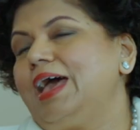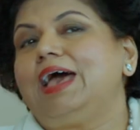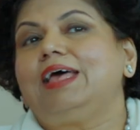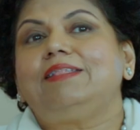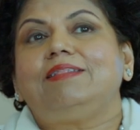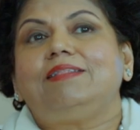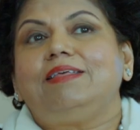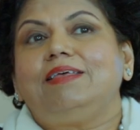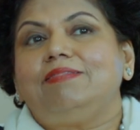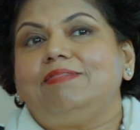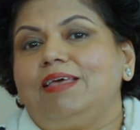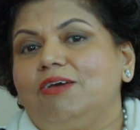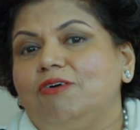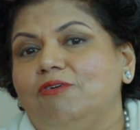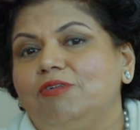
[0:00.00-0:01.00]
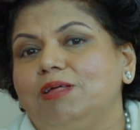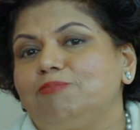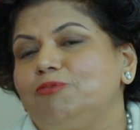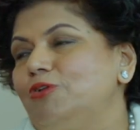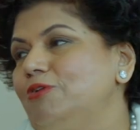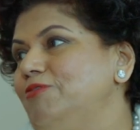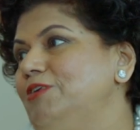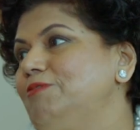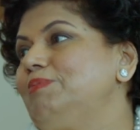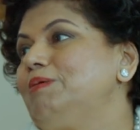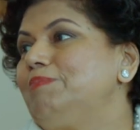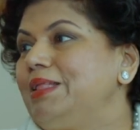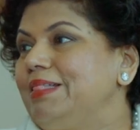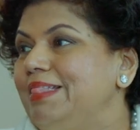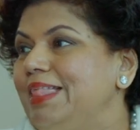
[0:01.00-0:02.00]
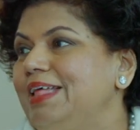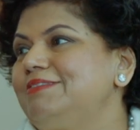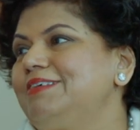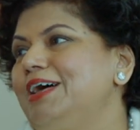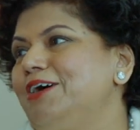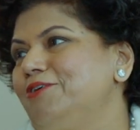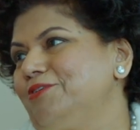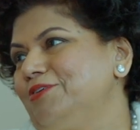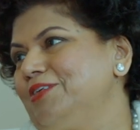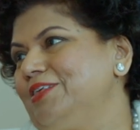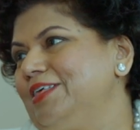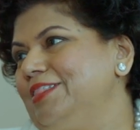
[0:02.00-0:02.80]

And they called up all of these people, and that's how